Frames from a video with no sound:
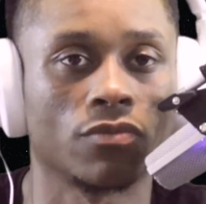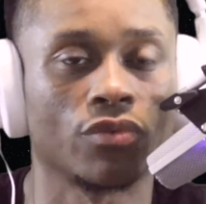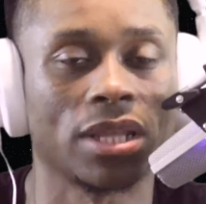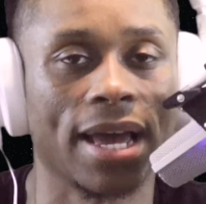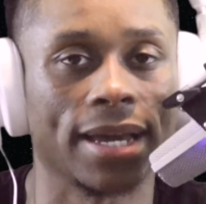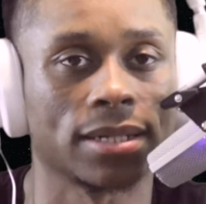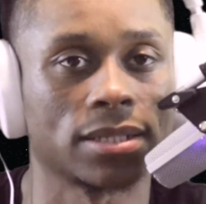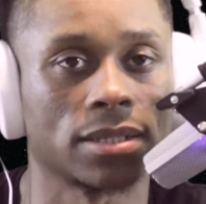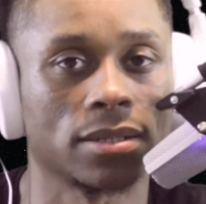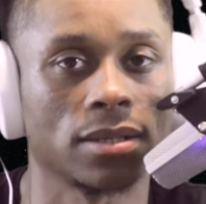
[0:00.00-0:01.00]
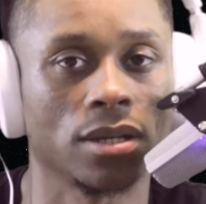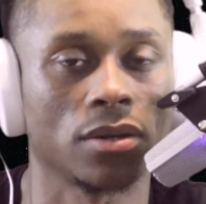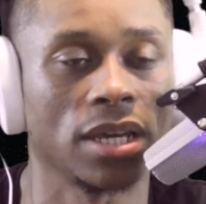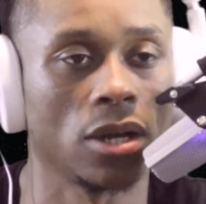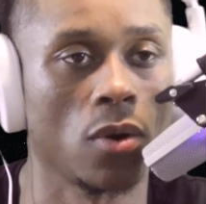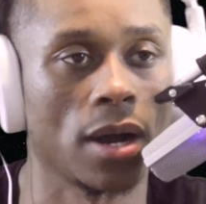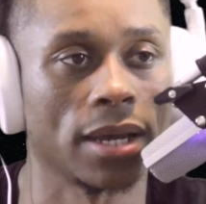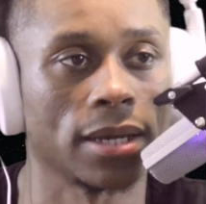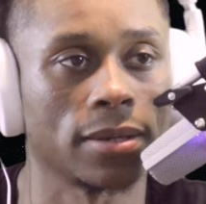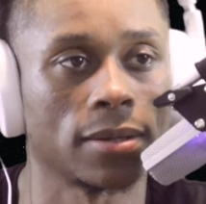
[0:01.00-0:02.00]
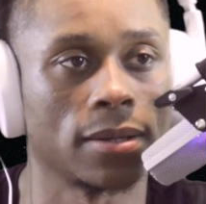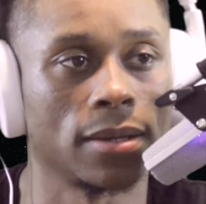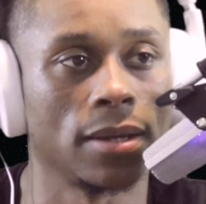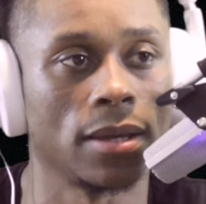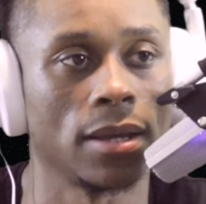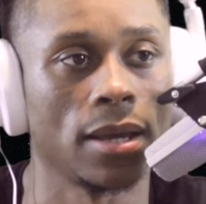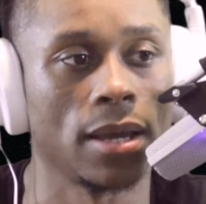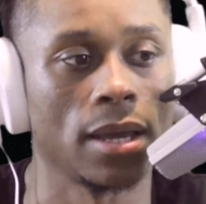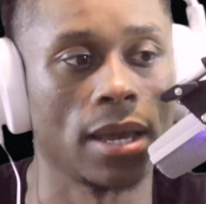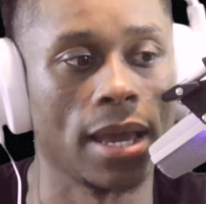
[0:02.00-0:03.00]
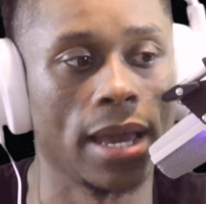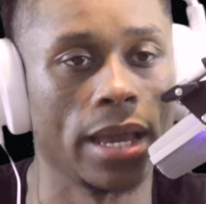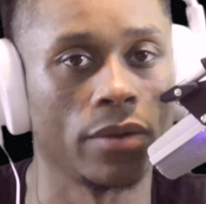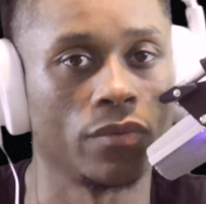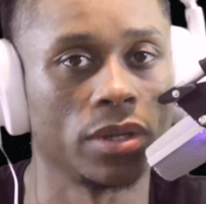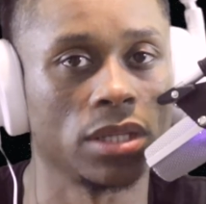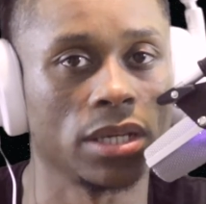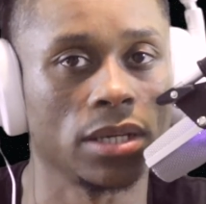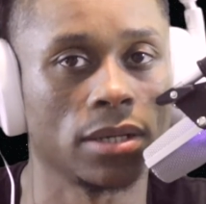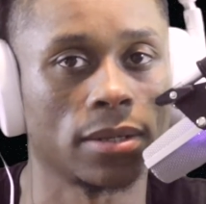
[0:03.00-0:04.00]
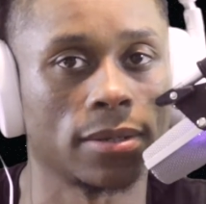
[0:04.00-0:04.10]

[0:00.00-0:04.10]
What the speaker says: relax, get quiet and really